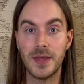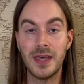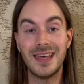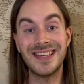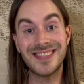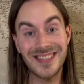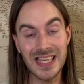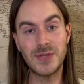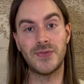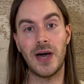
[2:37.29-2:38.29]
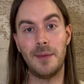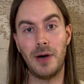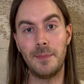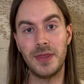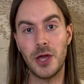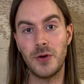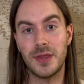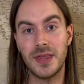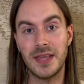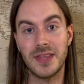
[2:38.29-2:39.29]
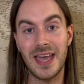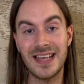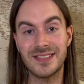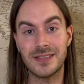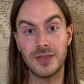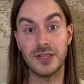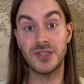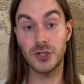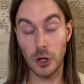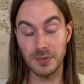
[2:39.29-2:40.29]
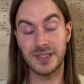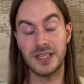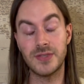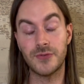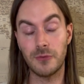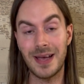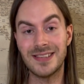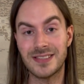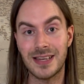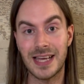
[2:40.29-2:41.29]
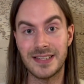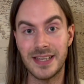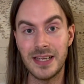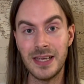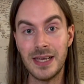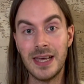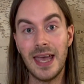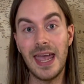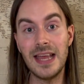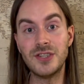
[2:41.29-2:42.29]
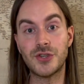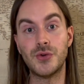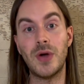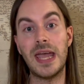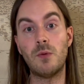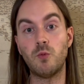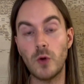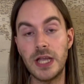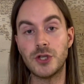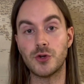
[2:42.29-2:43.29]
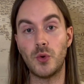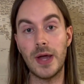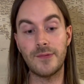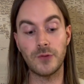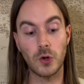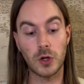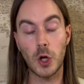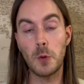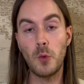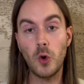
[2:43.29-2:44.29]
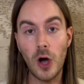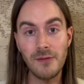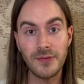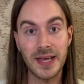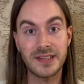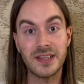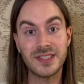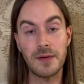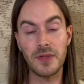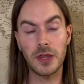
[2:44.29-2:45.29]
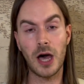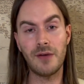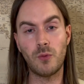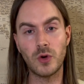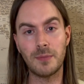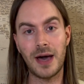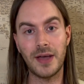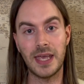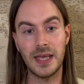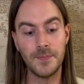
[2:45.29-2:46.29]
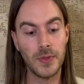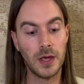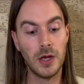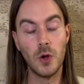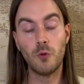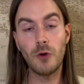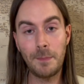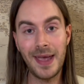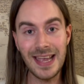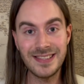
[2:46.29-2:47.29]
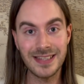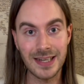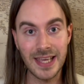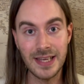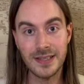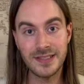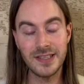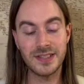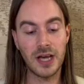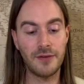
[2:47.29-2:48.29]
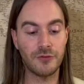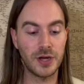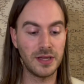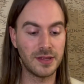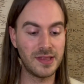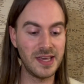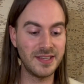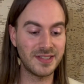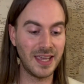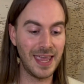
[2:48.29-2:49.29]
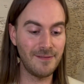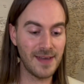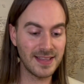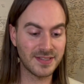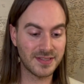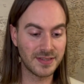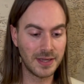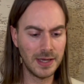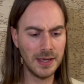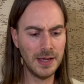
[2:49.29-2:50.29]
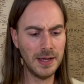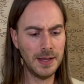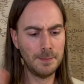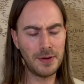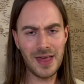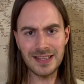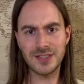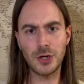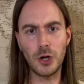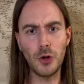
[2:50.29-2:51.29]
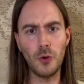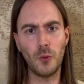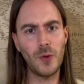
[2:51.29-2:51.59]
A ceasefire might be the only thing that, es- that stops this from escalating into a regional, if not global, conflict, something that I've warned about here repeatedly since covering these events. But that's not all.